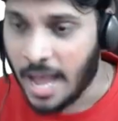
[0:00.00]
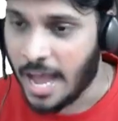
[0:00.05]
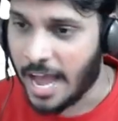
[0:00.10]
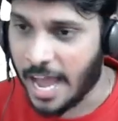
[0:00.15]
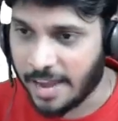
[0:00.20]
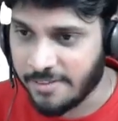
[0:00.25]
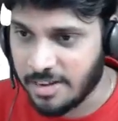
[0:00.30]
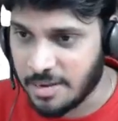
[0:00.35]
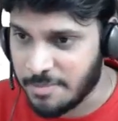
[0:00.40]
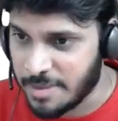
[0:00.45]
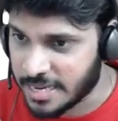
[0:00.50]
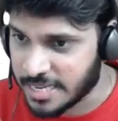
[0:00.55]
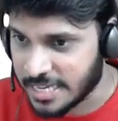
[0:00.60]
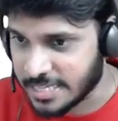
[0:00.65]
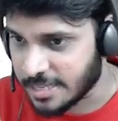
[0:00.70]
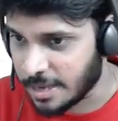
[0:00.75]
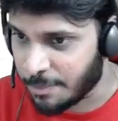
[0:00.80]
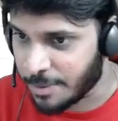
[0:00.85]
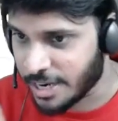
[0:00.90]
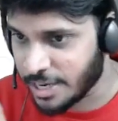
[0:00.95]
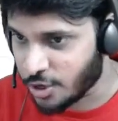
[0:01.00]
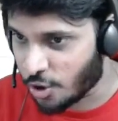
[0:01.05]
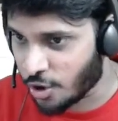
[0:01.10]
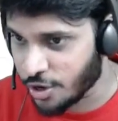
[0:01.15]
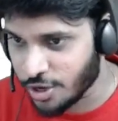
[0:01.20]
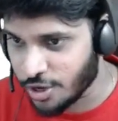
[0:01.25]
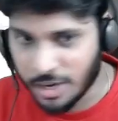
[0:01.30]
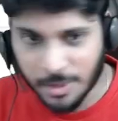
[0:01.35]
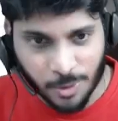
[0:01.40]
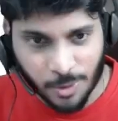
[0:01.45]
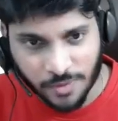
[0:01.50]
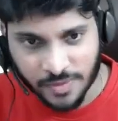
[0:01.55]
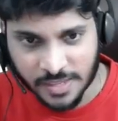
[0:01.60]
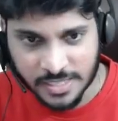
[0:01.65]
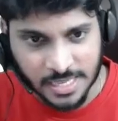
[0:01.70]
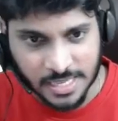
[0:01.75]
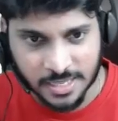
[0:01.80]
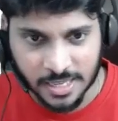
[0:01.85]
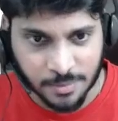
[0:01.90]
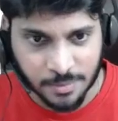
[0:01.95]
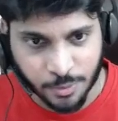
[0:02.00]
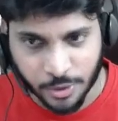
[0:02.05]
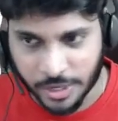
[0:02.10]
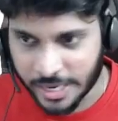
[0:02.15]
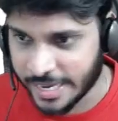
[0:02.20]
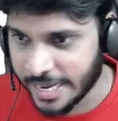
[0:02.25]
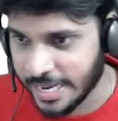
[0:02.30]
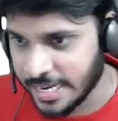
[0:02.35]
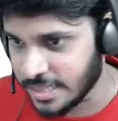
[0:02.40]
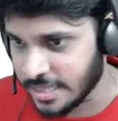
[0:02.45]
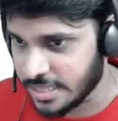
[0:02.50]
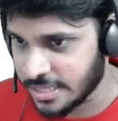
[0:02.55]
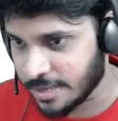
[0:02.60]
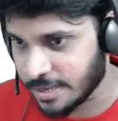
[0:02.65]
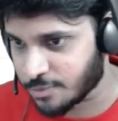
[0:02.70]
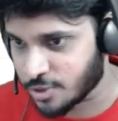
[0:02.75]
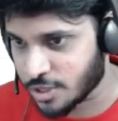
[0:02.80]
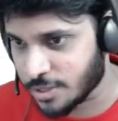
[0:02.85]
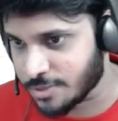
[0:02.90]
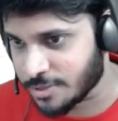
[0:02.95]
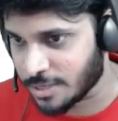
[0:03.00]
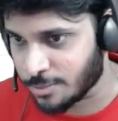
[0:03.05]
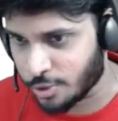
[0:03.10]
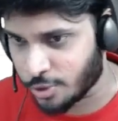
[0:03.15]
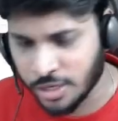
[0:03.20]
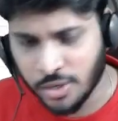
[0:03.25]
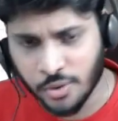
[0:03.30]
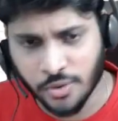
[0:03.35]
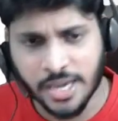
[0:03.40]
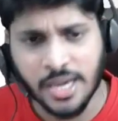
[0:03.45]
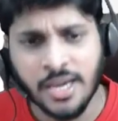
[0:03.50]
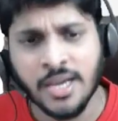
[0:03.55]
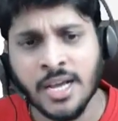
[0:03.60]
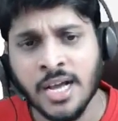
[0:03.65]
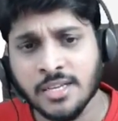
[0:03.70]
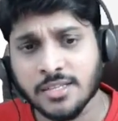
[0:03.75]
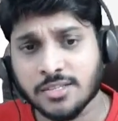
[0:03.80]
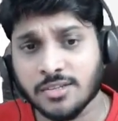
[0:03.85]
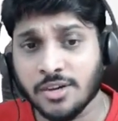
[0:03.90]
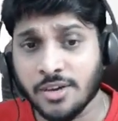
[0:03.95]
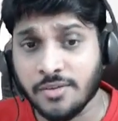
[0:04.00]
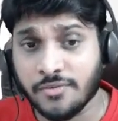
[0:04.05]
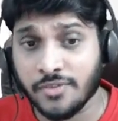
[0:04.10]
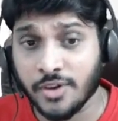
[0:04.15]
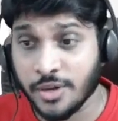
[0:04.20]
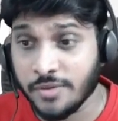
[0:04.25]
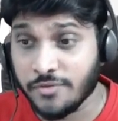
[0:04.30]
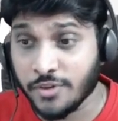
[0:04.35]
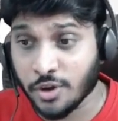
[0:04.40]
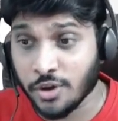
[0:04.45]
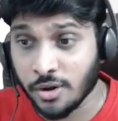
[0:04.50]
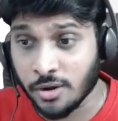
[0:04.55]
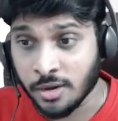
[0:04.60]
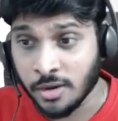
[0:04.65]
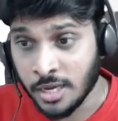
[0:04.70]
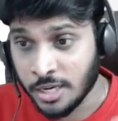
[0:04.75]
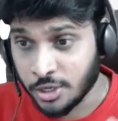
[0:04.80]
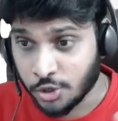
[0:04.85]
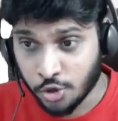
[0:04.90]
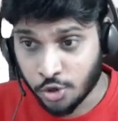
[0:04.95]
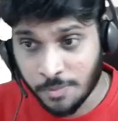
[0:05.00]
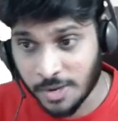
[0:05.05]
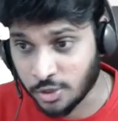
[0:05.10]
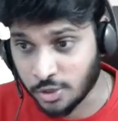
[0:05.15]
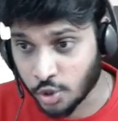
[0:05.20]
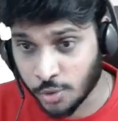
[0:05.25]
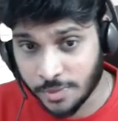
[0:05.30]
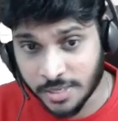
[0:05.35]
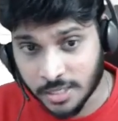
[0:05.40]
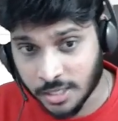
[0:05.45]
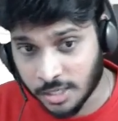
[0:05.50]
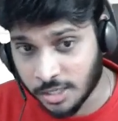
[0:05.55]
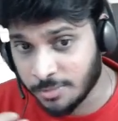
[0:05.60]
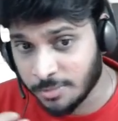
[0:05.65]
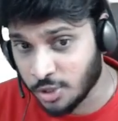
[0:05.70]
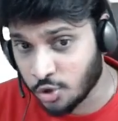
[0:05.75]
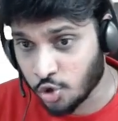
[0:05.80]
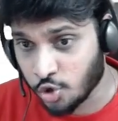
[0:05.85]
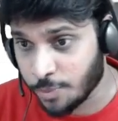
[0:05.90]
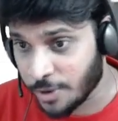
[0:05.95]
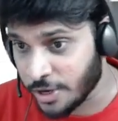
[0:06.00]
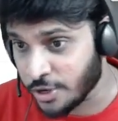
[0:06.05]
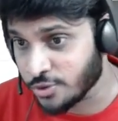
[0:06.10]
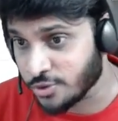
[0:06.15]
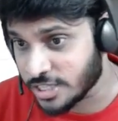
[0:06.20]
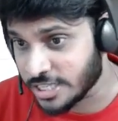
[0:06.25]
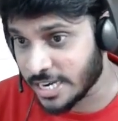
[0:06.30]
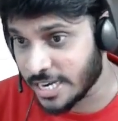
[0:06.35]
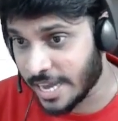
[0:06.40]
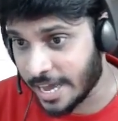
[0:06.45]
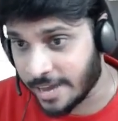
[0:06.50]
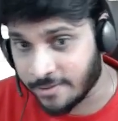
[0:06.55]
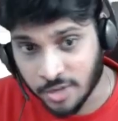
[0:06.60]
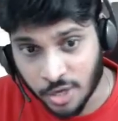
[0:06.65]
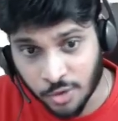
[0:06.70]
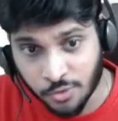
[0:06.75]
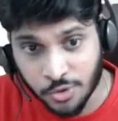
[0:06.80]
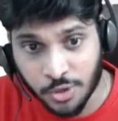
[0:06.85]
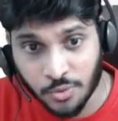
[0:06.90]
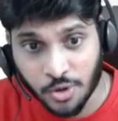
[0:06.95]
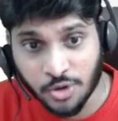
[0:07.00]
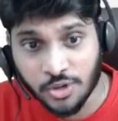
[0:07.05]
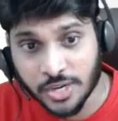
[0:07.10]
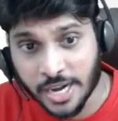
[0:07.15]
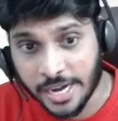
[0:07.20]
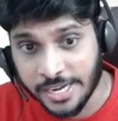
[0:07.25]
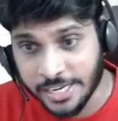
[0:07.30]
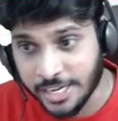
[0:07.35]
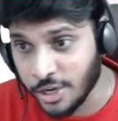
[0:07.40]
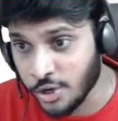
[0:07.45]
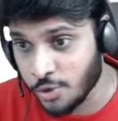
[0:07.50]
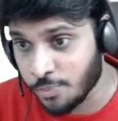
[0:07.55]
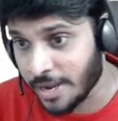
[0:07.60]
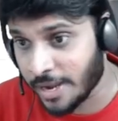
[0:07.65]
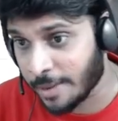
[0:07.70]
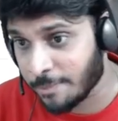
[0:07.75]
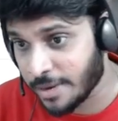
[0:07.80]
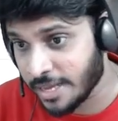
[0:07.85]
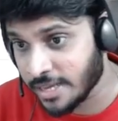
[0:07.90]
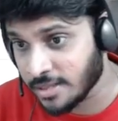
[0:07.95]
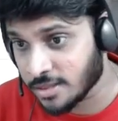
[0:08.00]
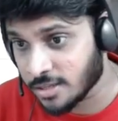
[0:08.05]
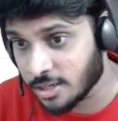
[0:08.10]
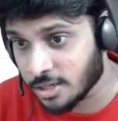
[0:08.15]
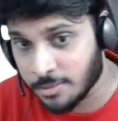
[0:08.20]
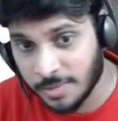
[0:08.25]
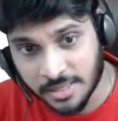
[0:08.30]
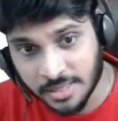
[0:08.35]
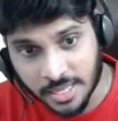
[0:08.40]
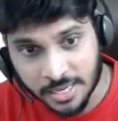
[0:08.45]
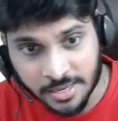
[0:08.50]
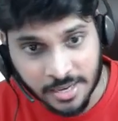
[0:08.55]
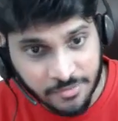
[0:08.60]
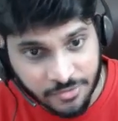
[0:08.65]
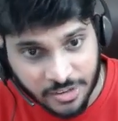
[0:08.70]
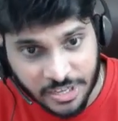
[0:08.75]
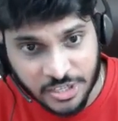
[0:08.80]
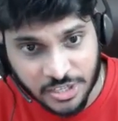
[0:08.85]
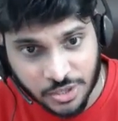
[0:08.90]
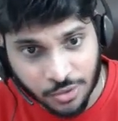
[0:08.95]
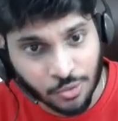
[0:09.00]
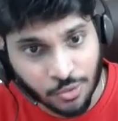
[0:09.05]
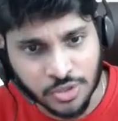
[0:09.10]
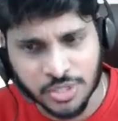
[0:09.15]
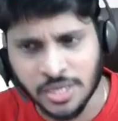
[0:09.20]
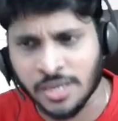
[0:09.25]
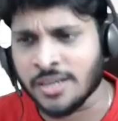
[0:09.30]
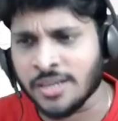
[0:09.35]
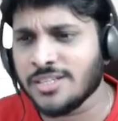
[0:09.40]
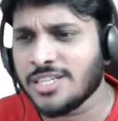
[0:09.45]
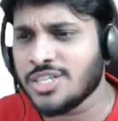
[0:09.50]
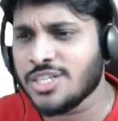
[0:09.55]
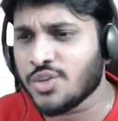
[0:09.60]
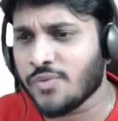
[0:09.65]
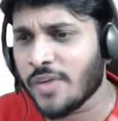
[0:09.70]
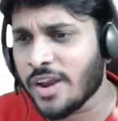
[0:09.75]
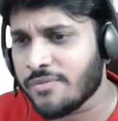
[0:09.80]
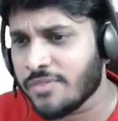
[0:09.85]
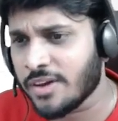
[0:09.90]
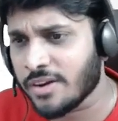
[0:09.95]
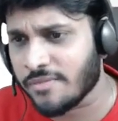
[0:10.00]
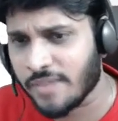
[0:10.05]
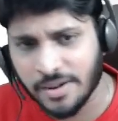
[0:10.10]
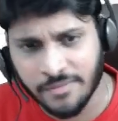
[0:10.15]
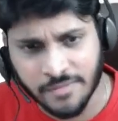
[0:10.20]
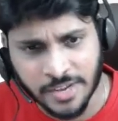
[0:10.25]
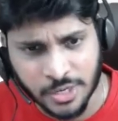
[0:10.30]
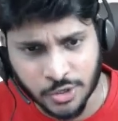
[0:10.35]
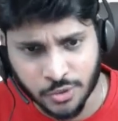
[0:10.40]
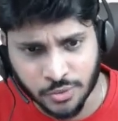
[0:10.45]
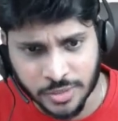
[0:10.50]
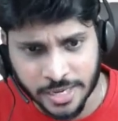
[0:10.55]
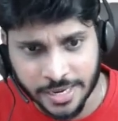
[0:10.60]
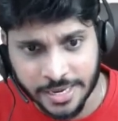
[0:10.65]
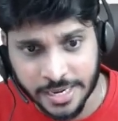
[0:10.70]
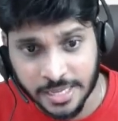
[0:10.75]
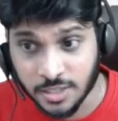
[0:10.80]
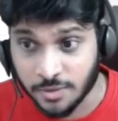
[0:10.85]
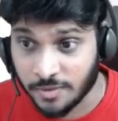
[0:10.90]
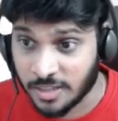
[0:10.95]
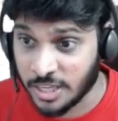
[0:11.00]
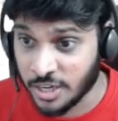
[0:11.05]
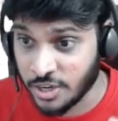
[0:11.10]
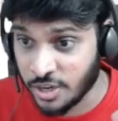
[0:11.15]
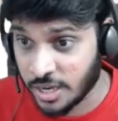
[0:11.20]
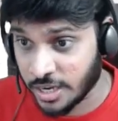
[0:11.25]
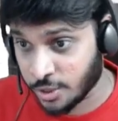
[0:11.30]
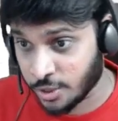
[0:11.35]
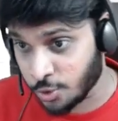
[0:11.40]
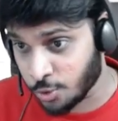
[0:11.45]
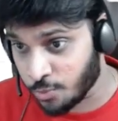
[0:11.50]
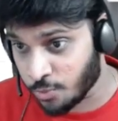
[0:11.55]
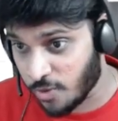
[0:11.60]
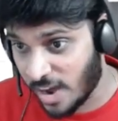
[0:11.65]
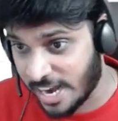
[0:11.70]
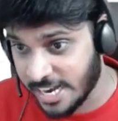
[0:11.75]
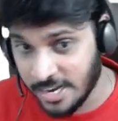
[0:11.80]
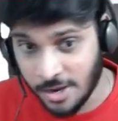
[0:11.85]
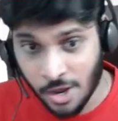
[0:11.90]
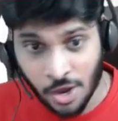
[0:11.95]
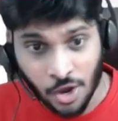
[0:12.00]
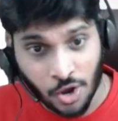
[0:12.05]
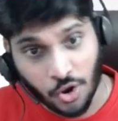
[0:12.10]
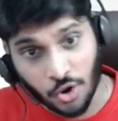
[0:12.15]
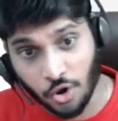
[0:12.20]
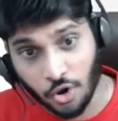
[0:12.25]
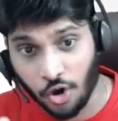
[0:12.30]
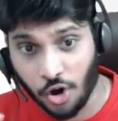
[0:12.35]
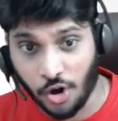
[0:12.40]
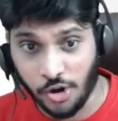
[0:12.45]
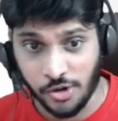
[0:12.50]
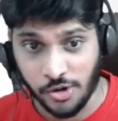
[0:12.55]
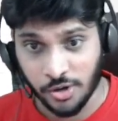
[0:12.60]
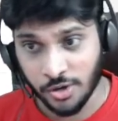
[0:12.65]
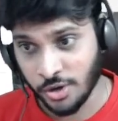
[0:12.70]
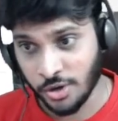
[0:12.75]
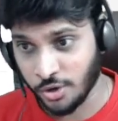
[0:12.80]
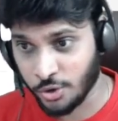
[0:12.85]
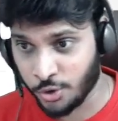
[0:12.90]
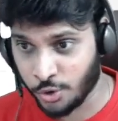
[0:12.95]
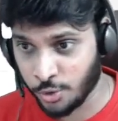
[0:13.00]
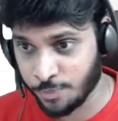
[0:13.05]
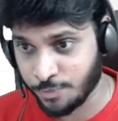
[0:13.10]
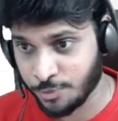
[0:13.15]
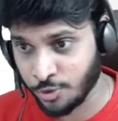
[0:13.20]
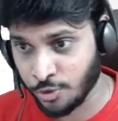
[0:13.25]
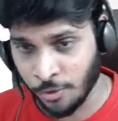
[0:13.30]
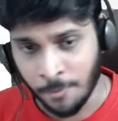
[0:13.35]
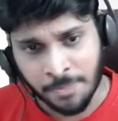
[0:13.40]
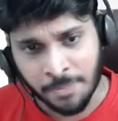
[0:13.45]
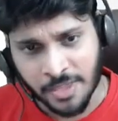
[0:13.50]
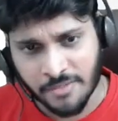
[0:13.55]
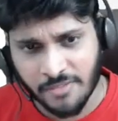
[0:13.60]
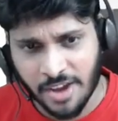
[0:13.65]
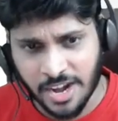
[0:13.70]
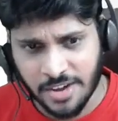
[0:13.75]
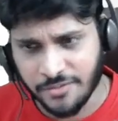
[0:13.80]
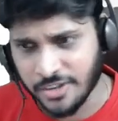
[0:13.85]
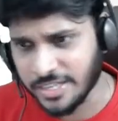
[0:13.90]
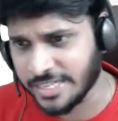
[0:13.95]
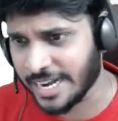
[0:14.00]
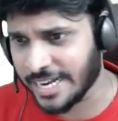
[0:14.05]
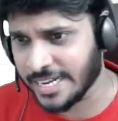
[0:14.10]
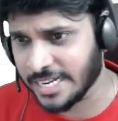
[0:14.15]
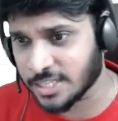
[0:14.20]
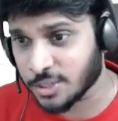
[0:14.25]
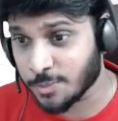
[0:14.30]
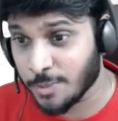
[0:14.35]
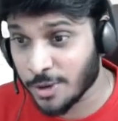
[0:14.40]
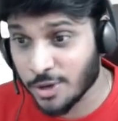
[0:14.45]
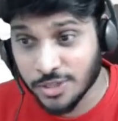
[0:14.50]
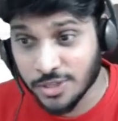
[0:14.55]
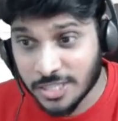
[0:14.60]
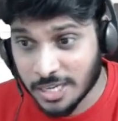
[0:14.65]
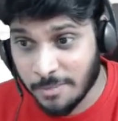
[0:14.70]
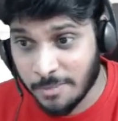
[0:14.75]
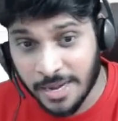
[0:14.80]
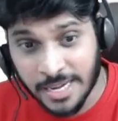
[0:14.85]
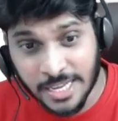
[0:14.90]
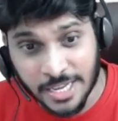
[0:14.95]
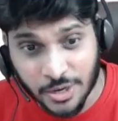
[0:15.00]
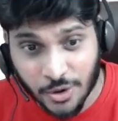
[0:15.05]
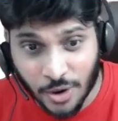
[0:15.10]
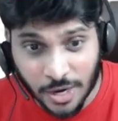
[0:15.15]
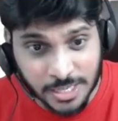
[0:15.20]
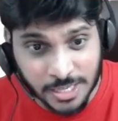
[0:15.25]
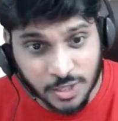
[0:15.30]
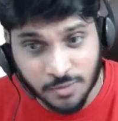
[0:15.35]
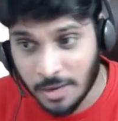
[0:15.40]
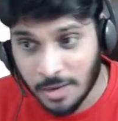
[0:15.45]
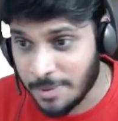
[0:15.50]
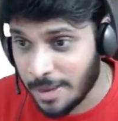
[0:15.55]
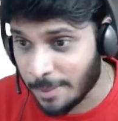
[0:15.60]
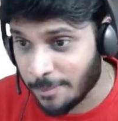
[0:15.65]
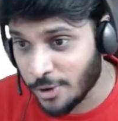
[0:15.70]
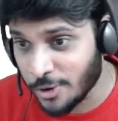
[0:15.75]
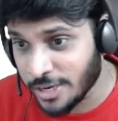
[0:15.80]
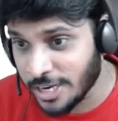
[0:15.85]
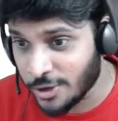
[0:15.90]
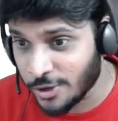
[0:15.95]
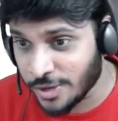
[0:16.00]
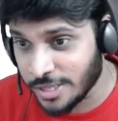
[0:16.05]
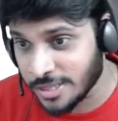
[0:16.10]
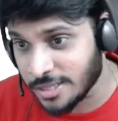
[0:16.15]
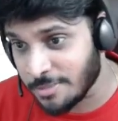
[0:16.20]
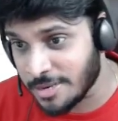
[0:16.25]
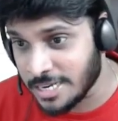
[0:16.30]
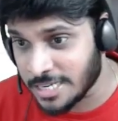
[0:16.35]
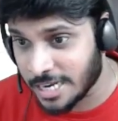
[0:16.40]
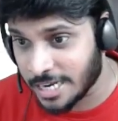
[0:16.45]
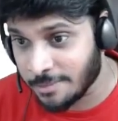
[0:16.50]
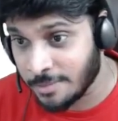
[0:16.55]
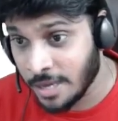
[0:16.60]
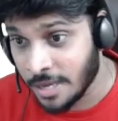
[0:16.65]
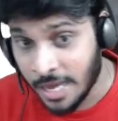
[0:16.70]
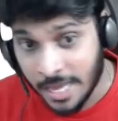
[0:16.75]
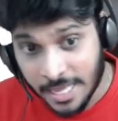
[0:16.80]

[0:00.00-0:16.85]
I will make a separate audio clip on this and then put again in the subscription model, okay? So if at all 2 months over, 3rd month coupon you still have. Now you want to continue by applying 3rd month and then finish the coaching. Just wait for 1 week to 10 days, whether you are a group 1 or group 2. Wait for 10 days because remaining recordings will be uploaded in the meantime.